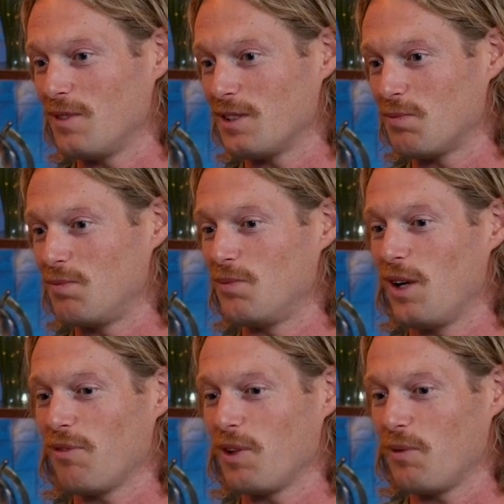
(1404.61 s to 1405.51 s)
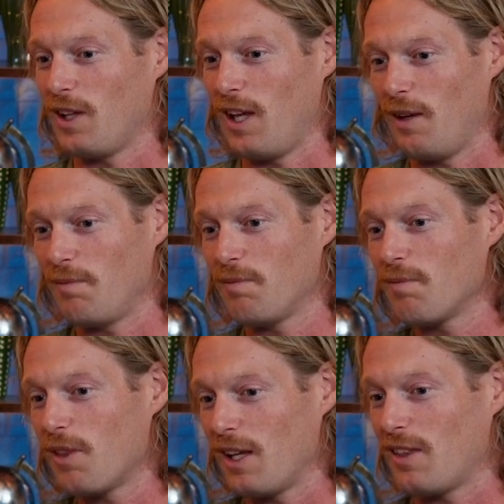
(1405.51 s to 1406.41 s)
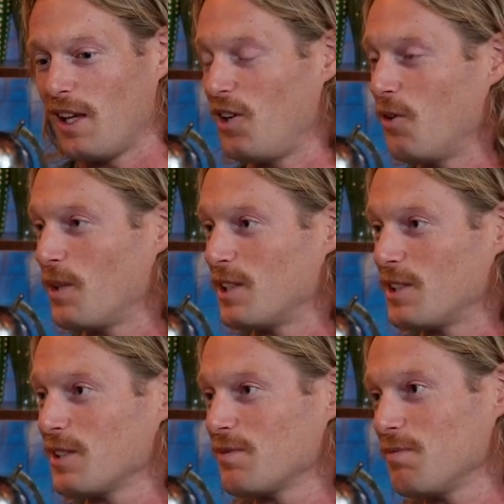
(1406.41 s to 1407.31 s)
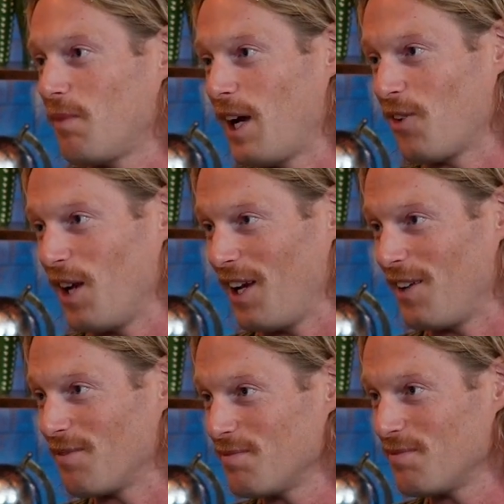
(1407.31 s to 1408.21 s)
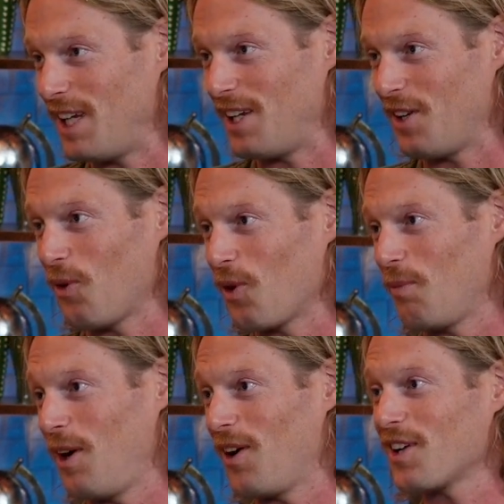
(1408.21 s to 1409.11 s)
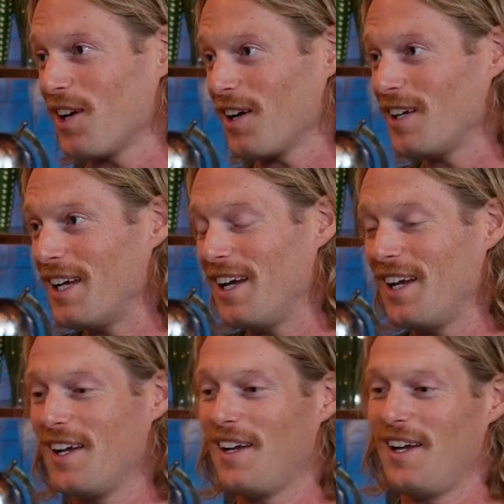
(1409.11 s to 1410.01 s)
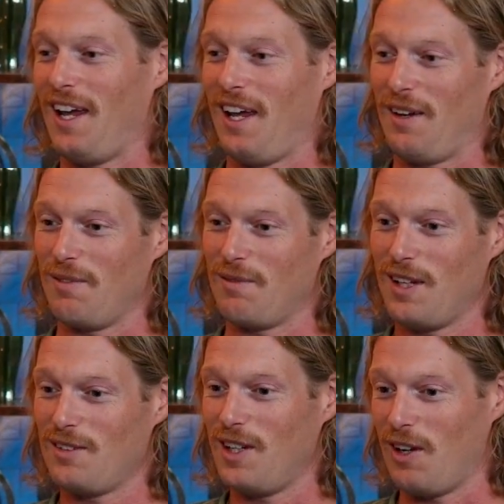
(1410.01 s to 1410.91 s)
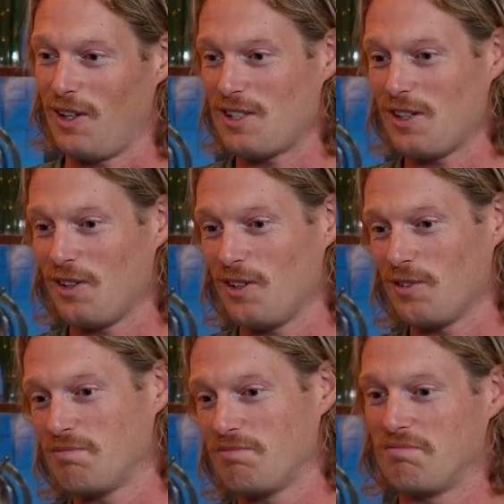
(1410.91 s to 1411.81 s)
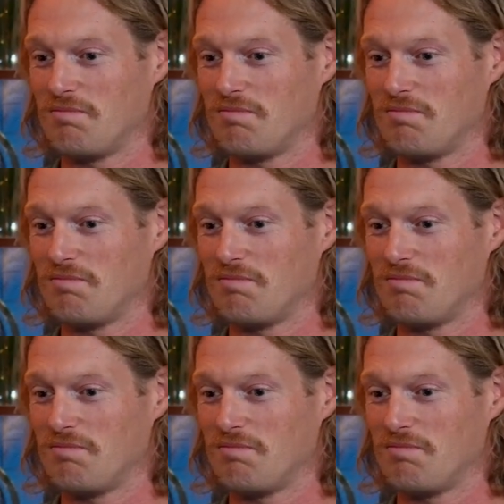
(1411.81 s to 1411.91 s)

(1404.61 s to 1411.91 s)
is roughly when they think that humans migrated into North America. And, you know, until